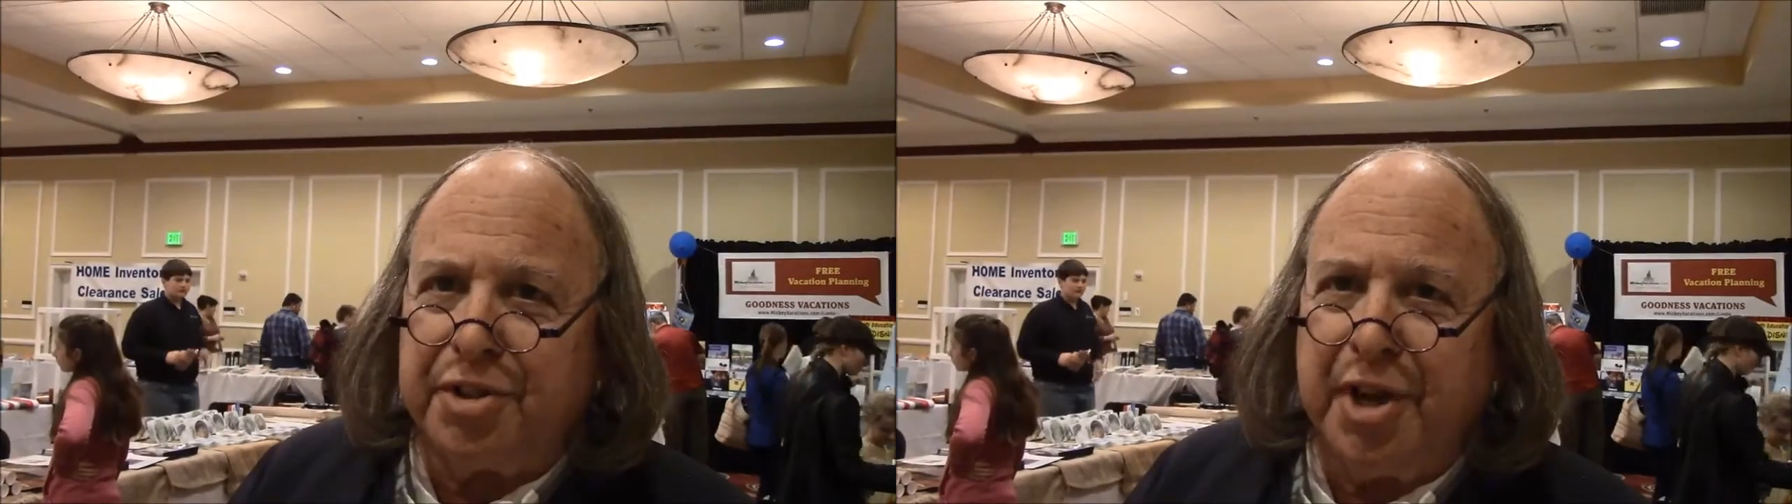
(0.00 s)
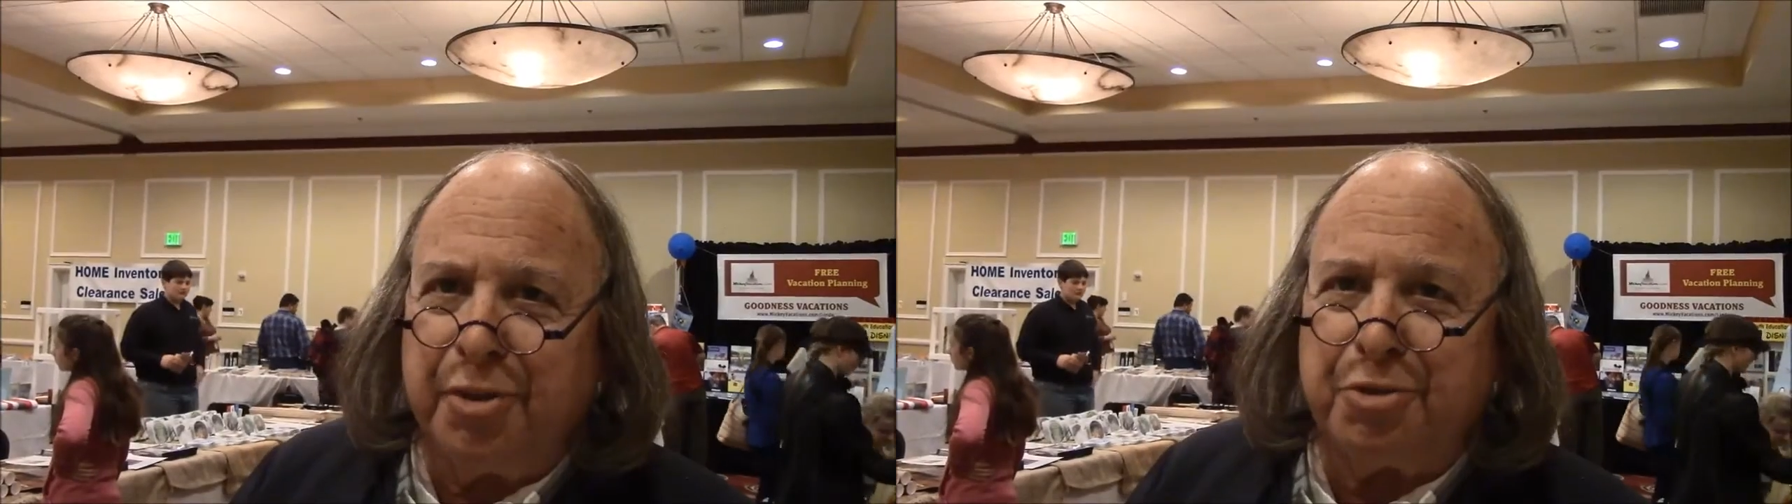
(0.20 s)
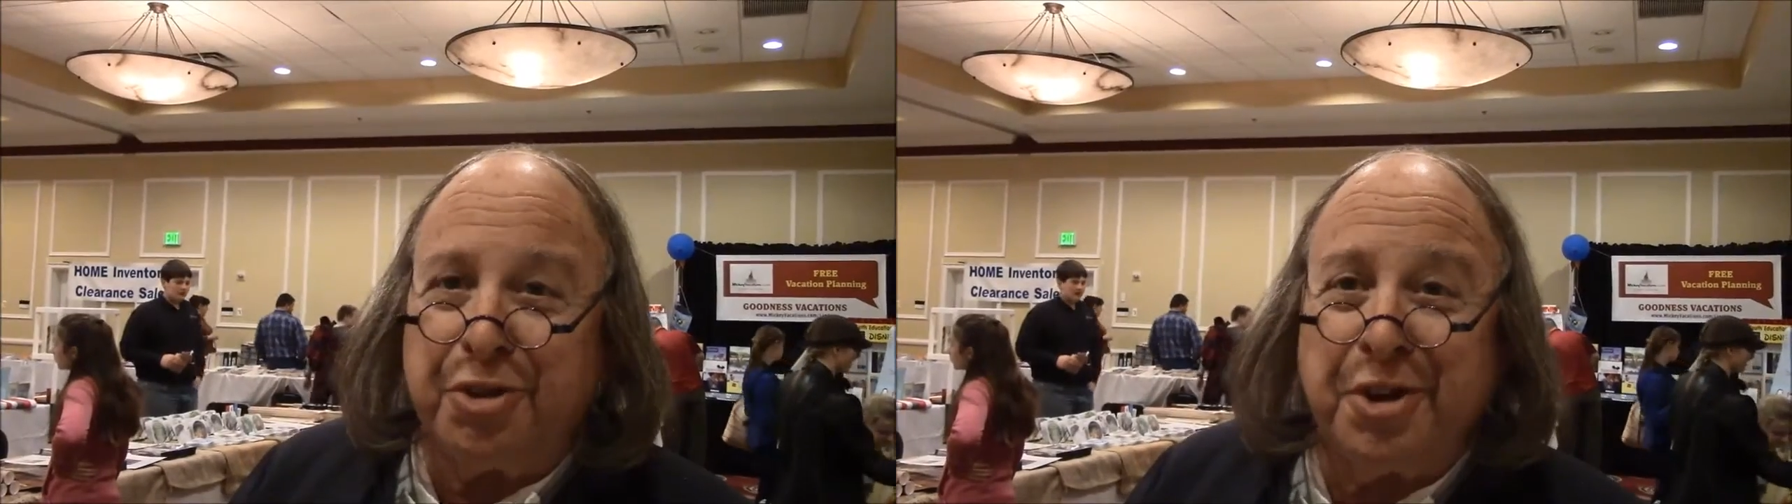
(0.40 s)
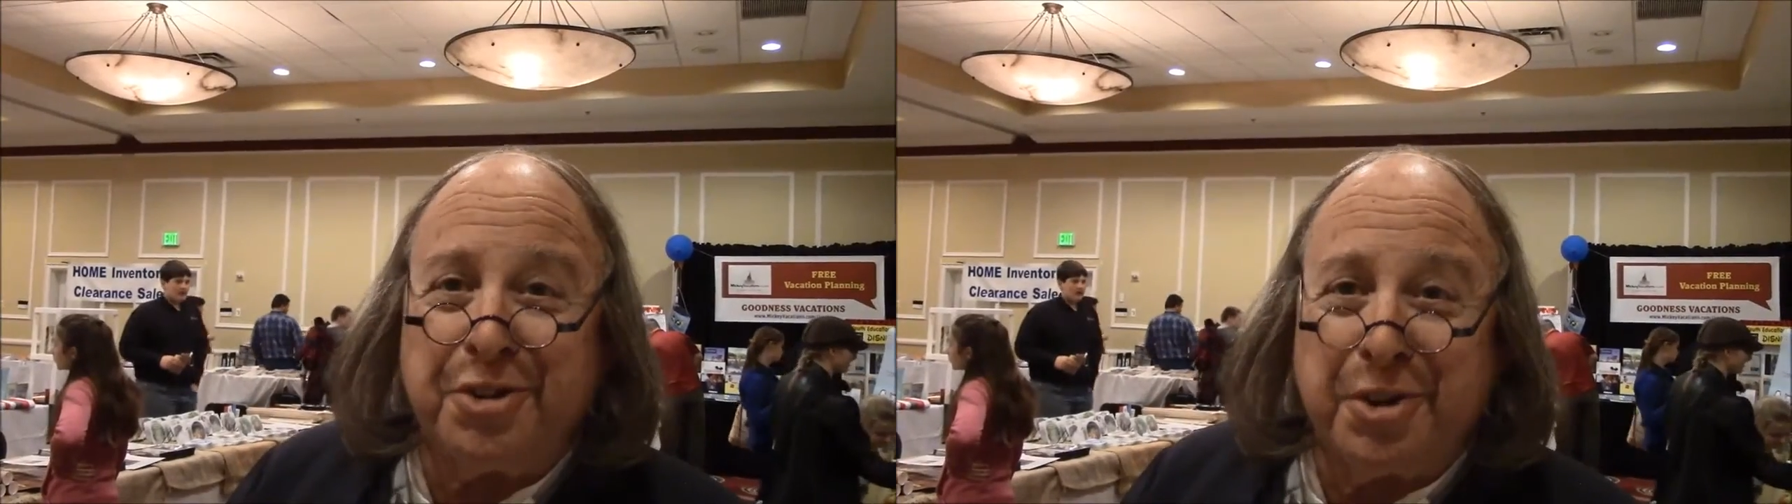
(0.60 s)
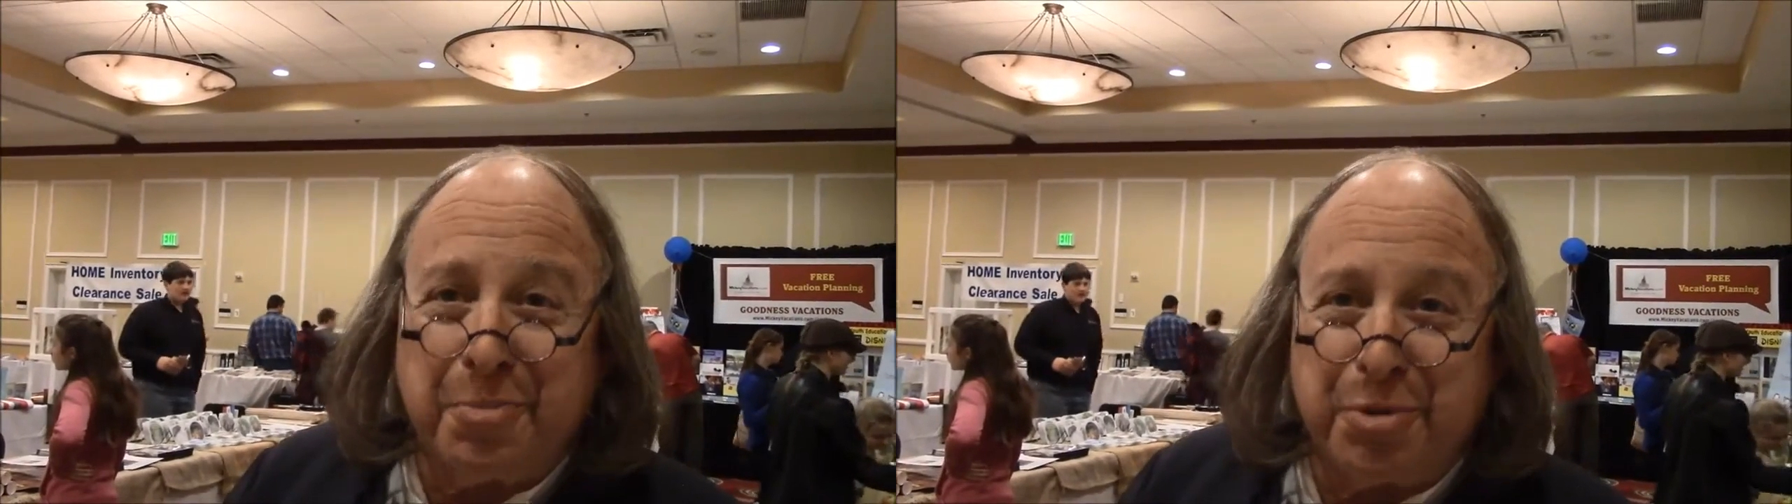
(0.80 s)
the
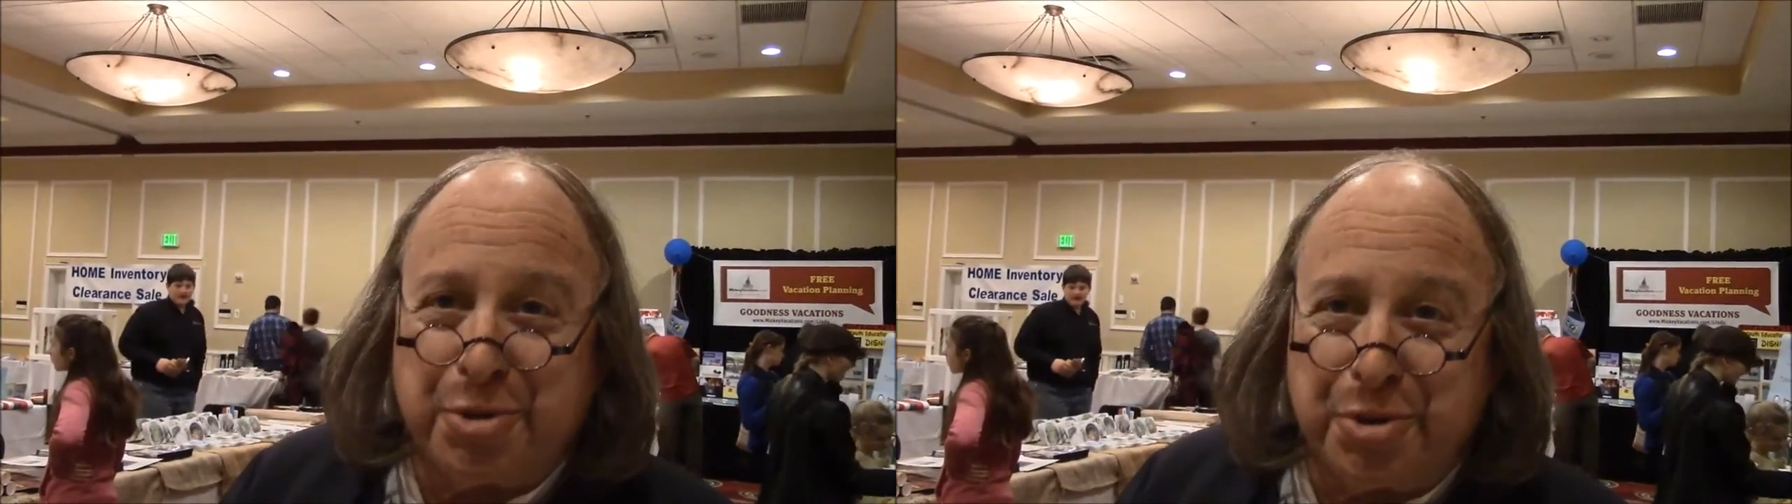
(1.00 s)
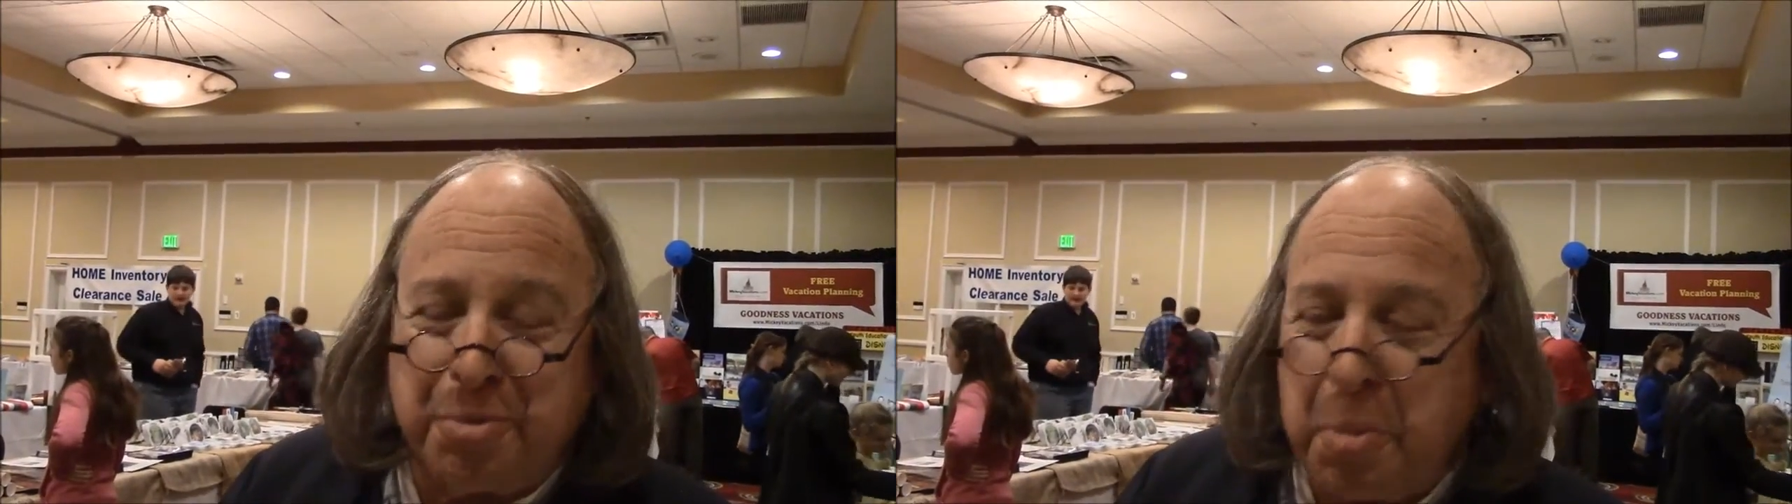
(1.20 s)
outside temperature.